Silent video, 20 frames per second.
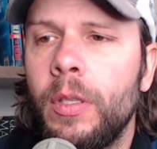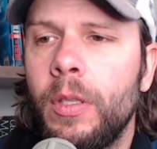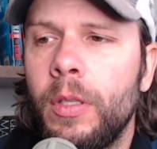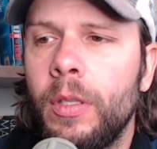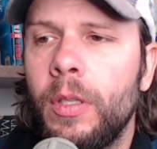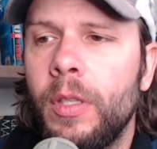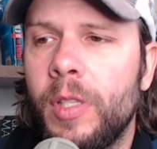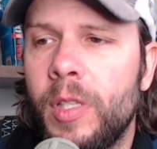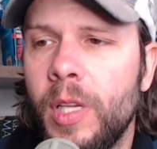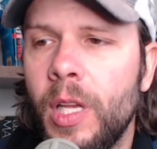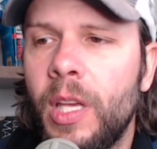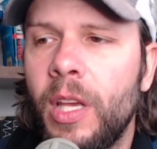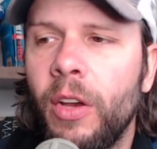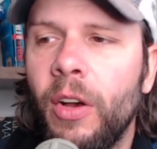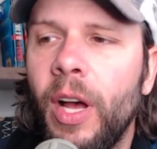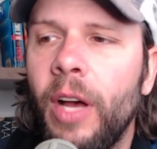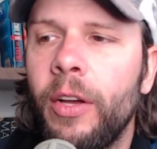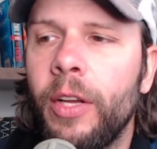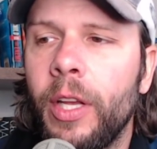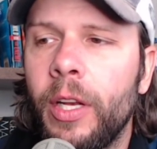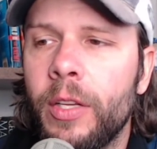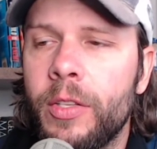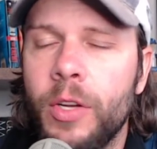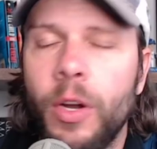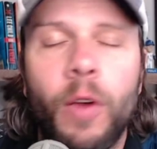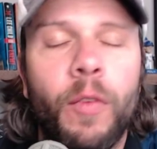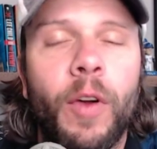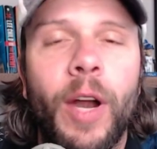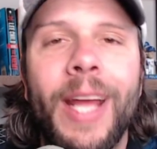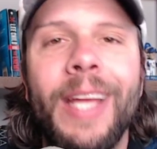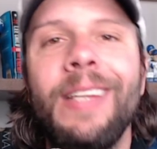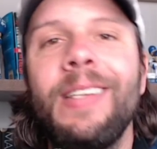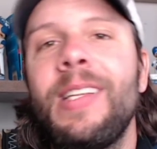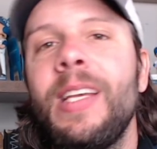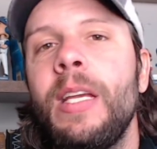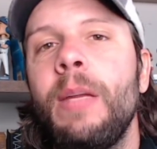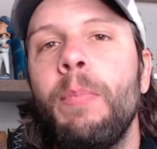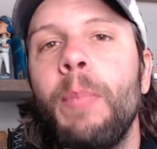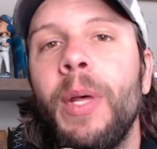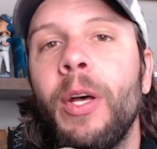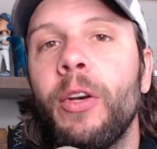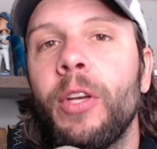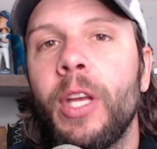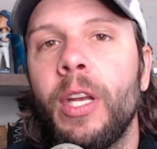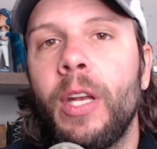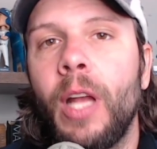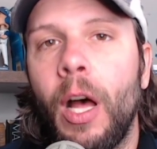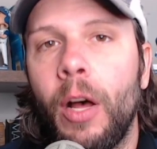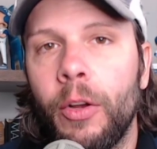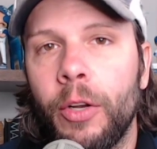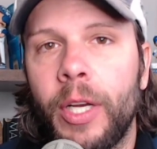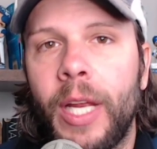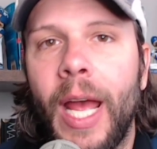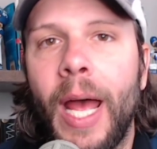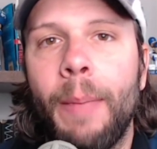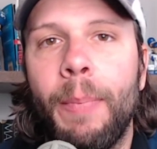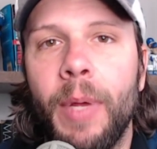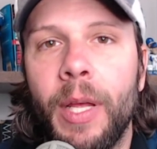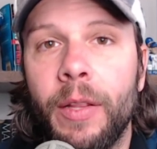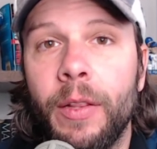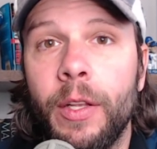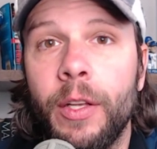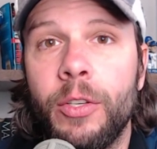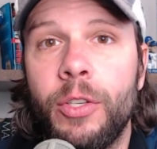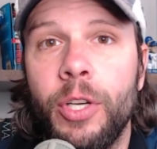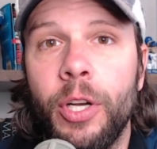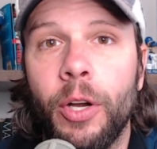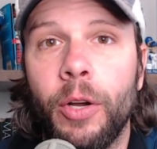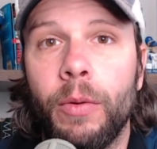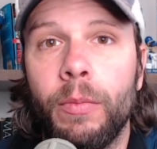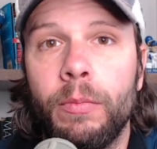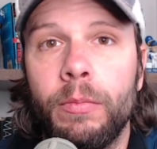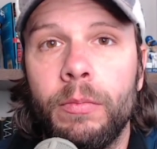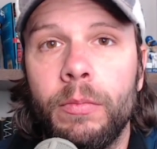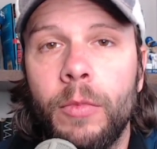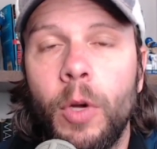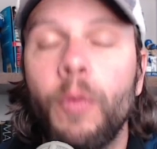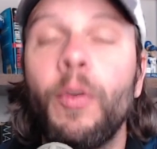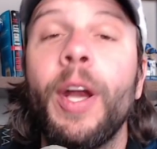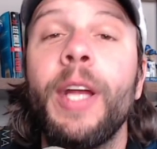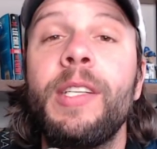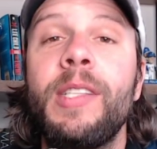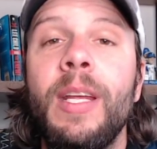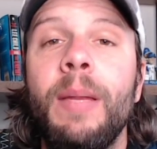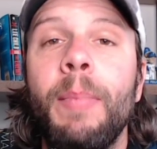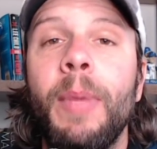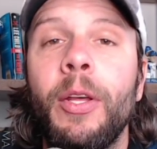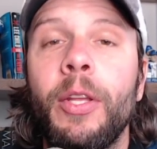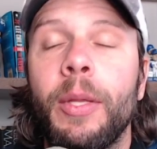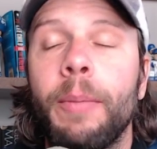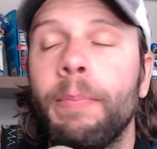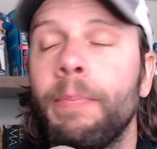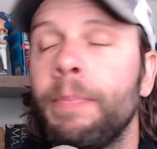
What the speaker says: Ezekiel Elliott is an over $18 million cap hit this year. Over $18 million.